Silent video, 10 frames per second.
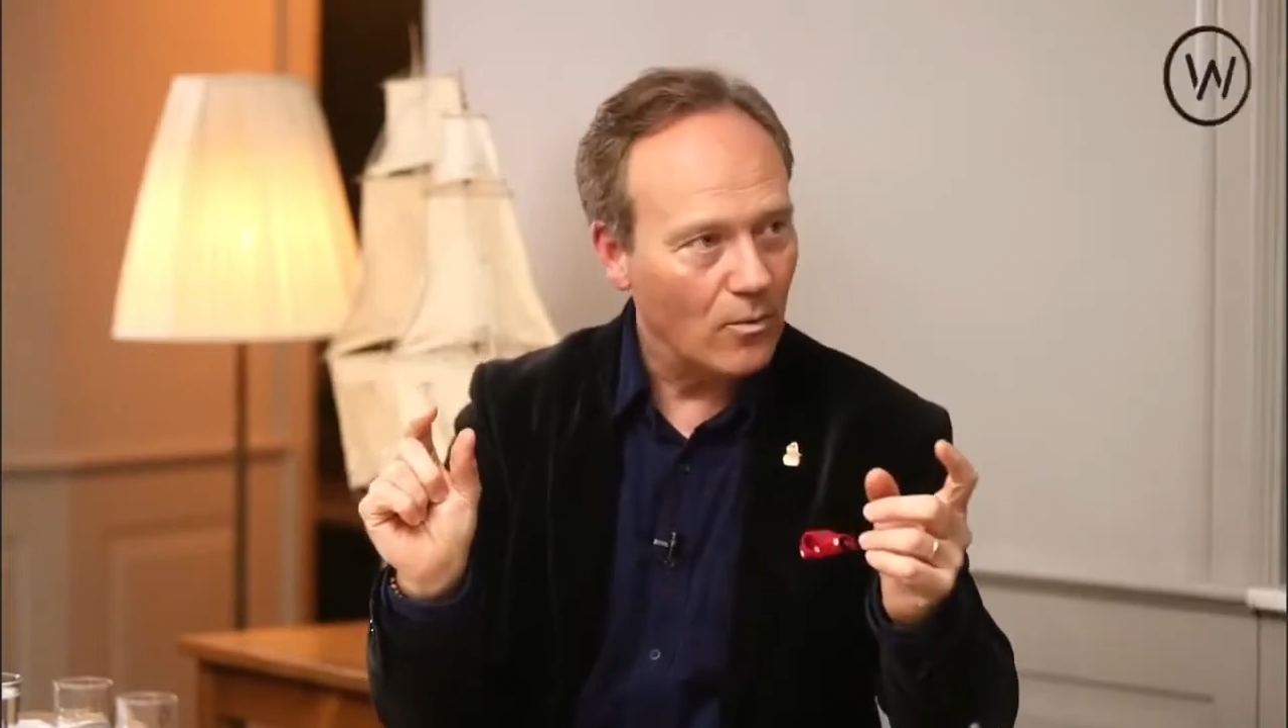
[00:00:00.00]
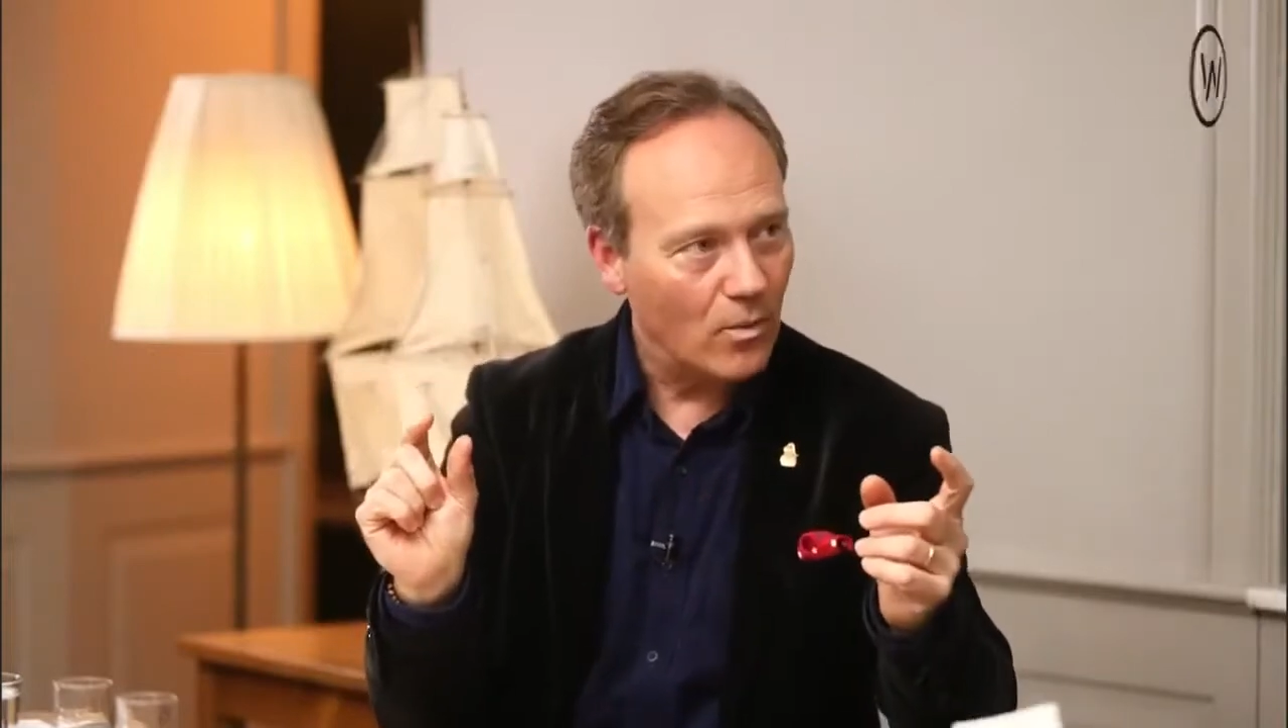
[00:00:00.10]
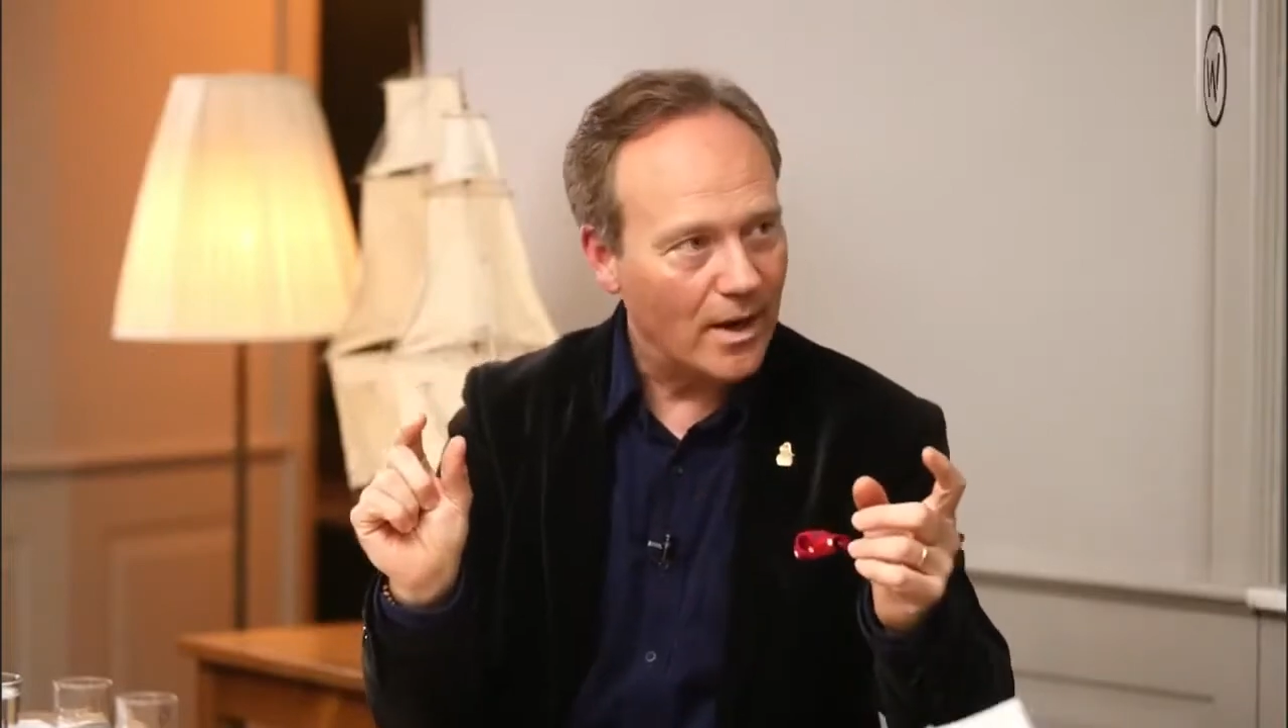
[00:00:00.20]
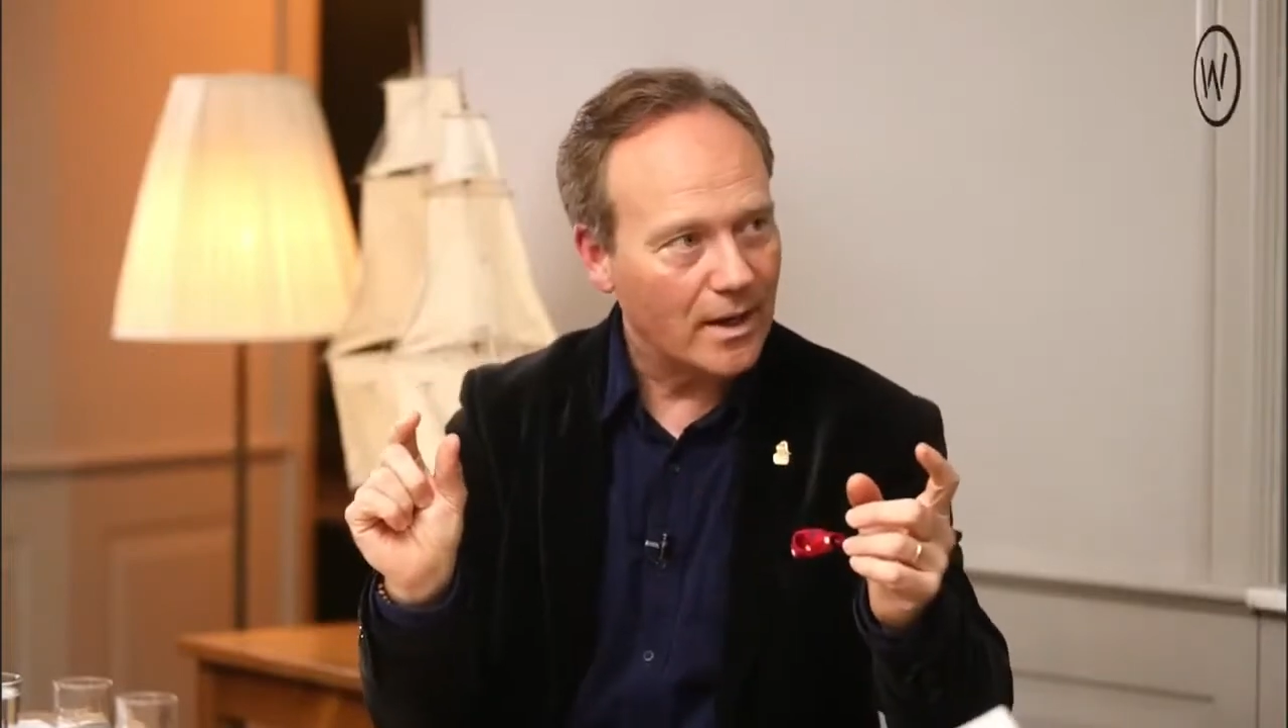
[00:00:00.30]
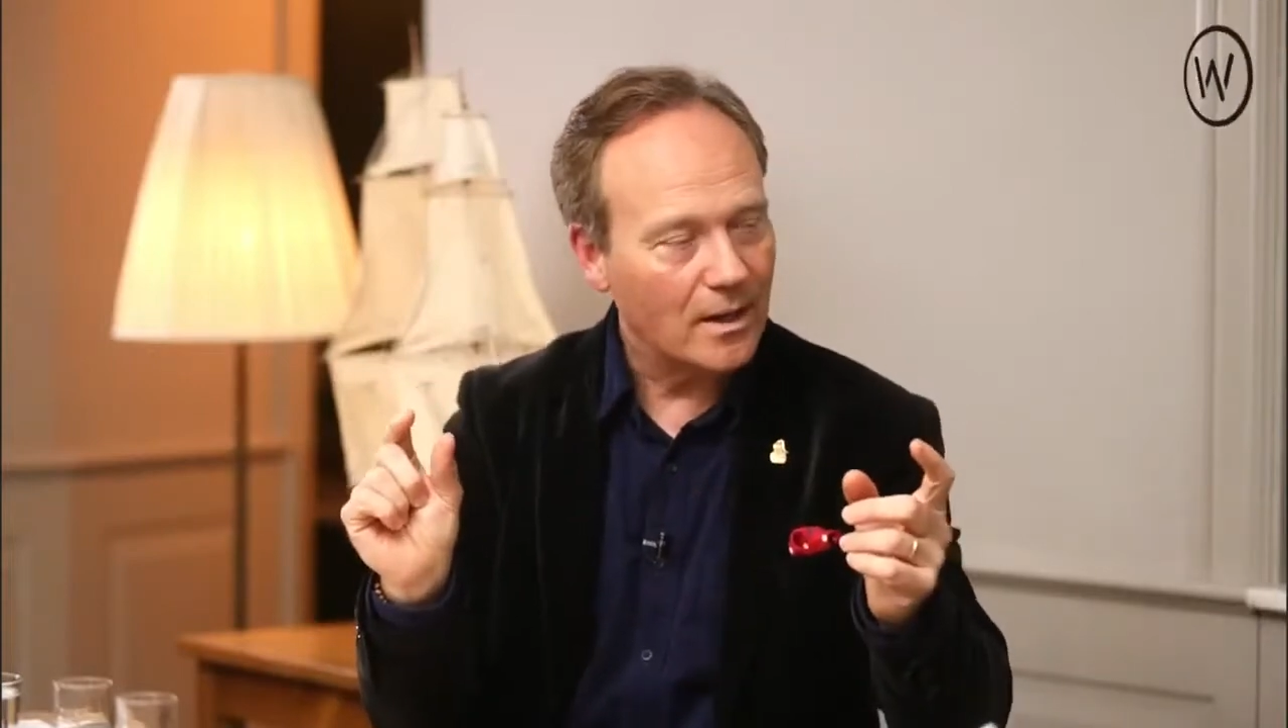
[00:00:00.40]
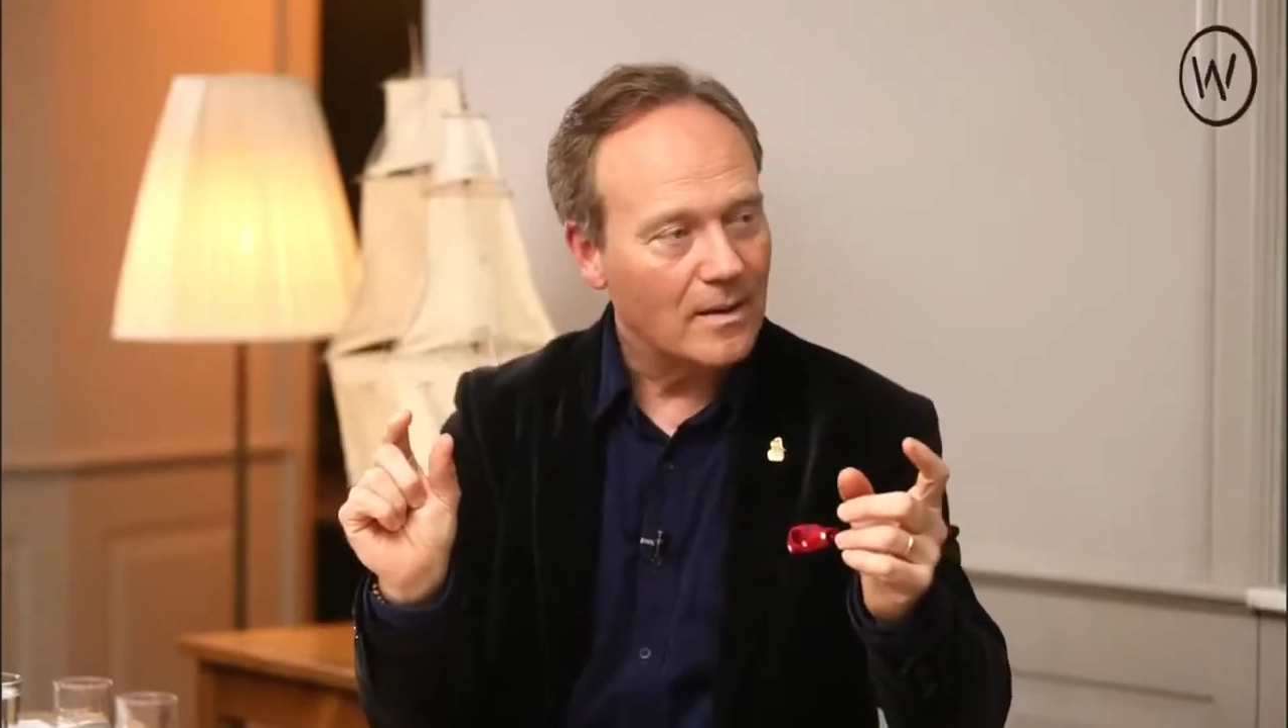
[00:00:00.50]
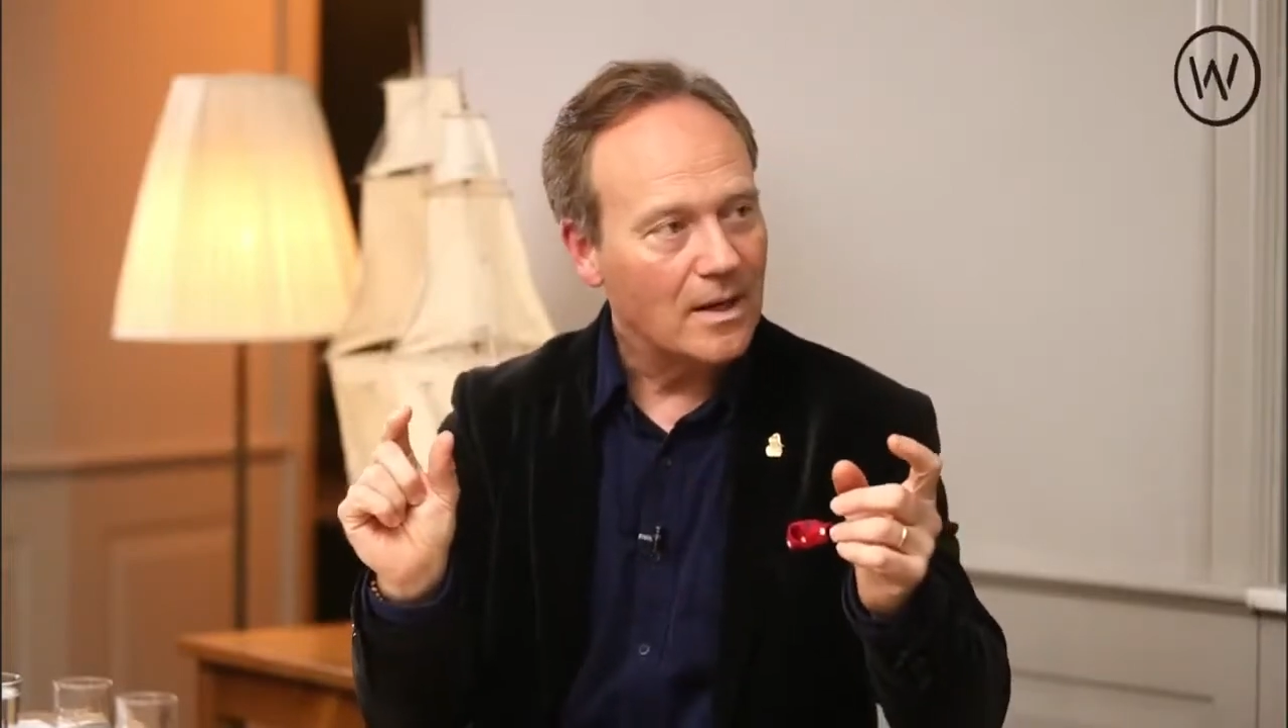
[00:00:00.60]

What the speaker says: a wine.